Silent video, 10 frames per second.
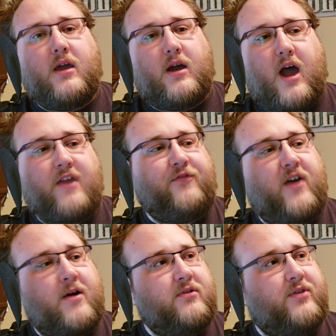I
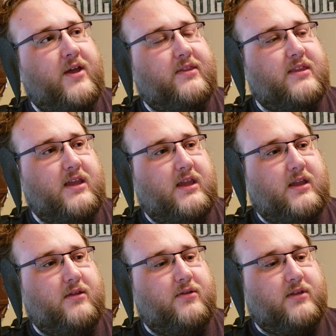found that
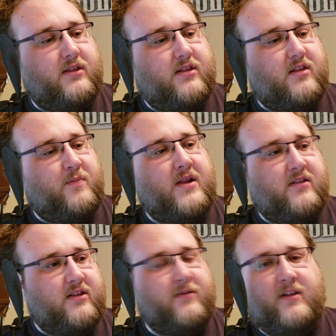the
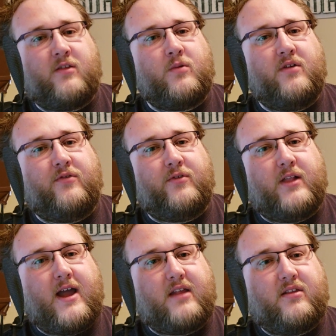suspense in this one for the
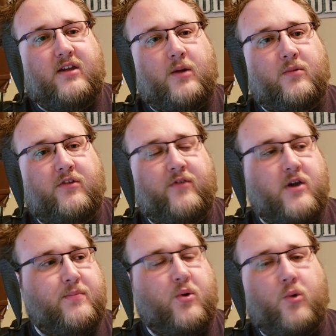last scene was
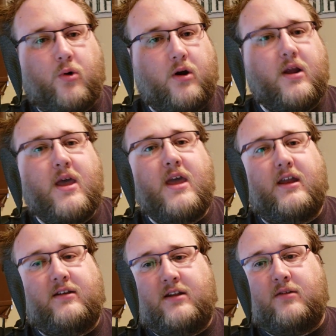very poor.
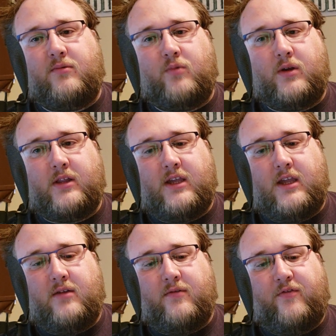It didn't
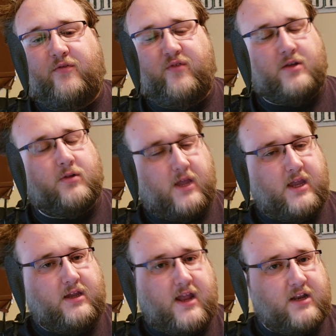really feel
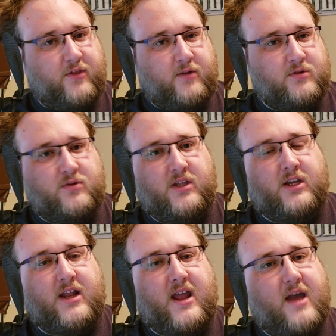like anything was really
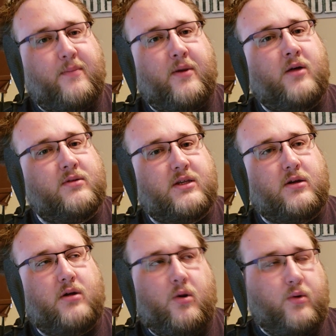going to happen. I was
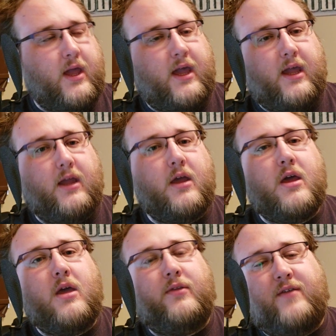like, okay,
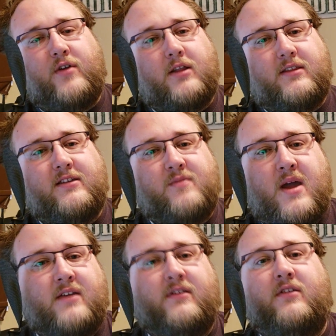they've got these
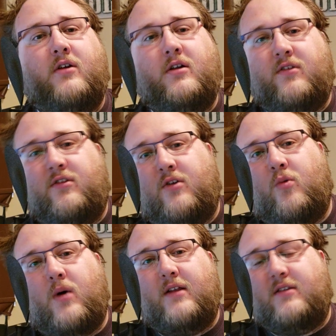masks on, so
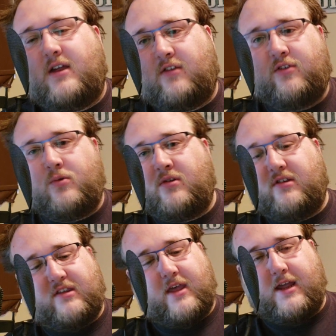what? And as soon
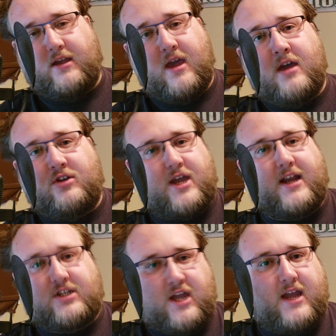as, like,
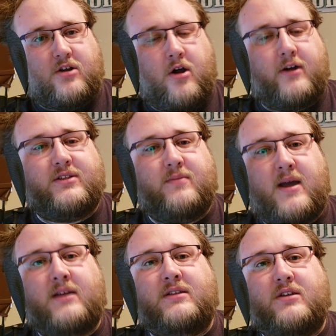Jack Jack knocks the
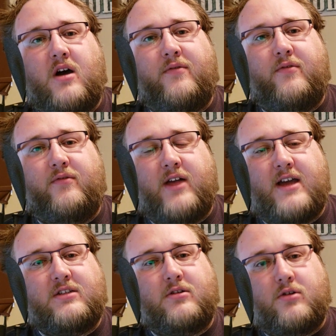masks off of
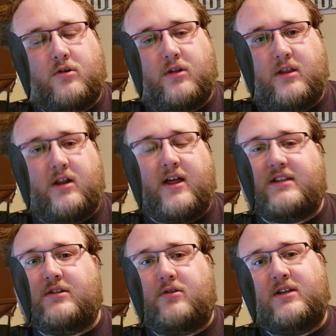Elastigirl, and then
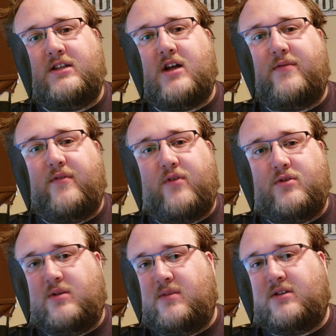Elastigirl takes it off of
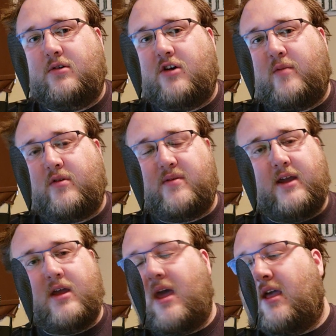Frozone and Mr. Incredible, I'm
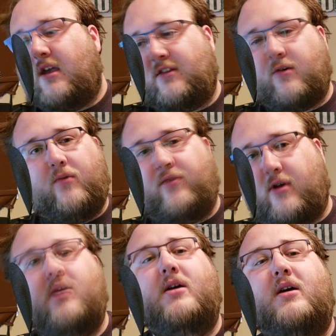like, it's
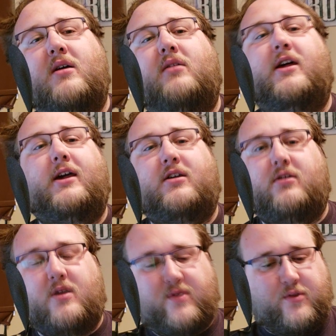over. Like,
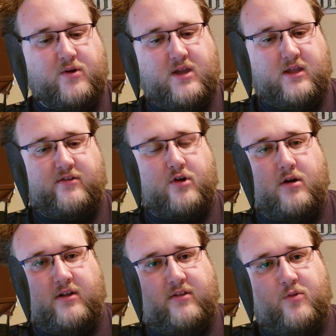you have the three
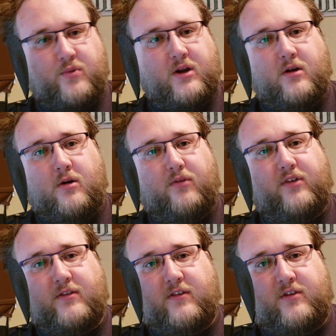strongest superheroes
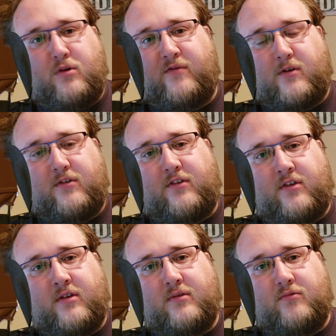in this
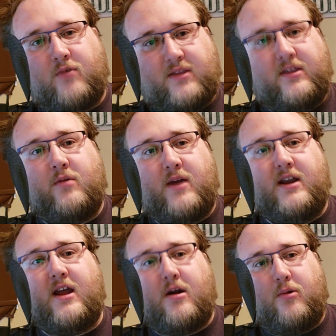universe right there, right
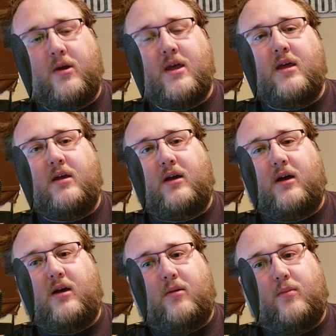now.
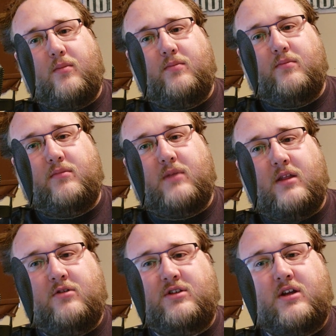And
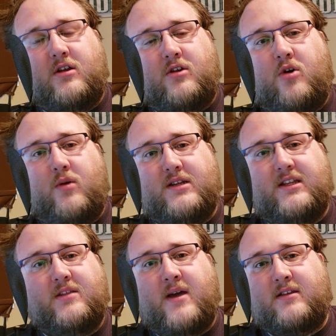they're just going to go and
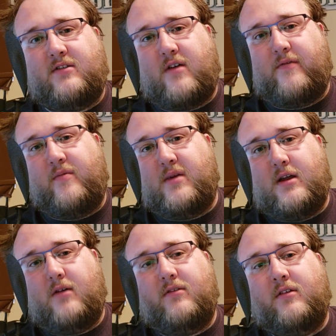take the masks off everybody
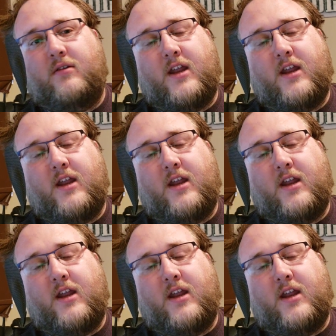else.